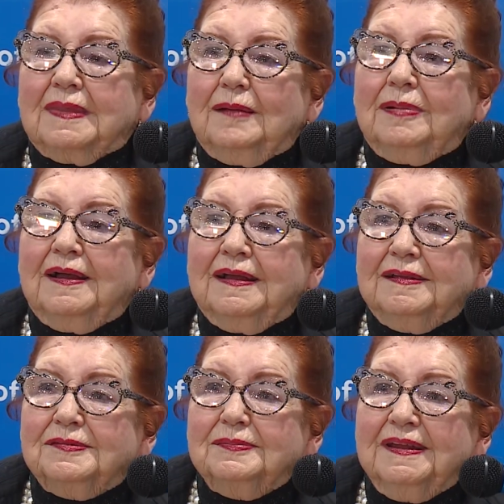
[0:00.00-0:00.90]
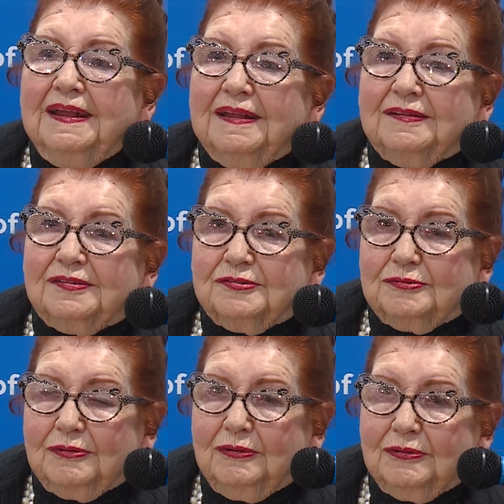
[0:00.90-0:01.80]
my husband had a
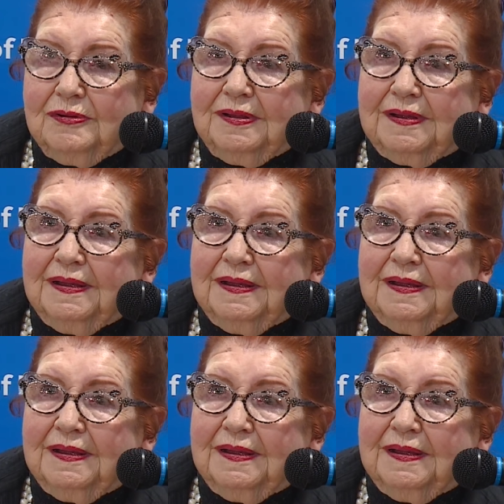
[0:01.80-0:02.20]
stroke,